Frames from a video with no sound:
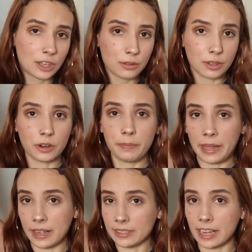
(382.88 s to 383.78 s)
Cute little
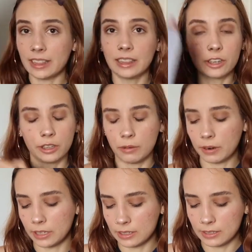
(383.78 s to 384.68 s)
pants. I literally
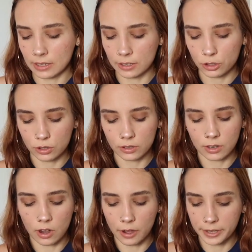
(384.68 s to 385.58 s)
wear these
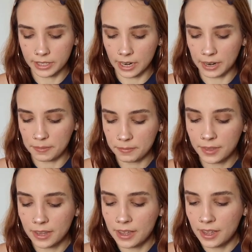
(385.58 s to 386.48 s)
all the time.
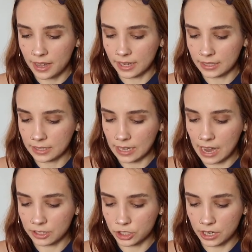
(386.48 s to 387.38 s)
It's
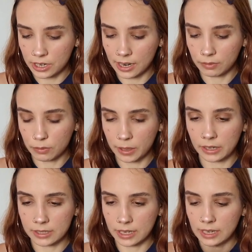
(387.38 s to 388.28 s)
actually kind of
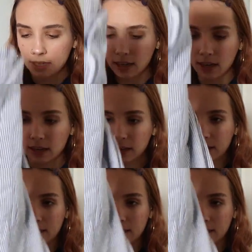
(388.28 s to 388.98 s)
embarrassing and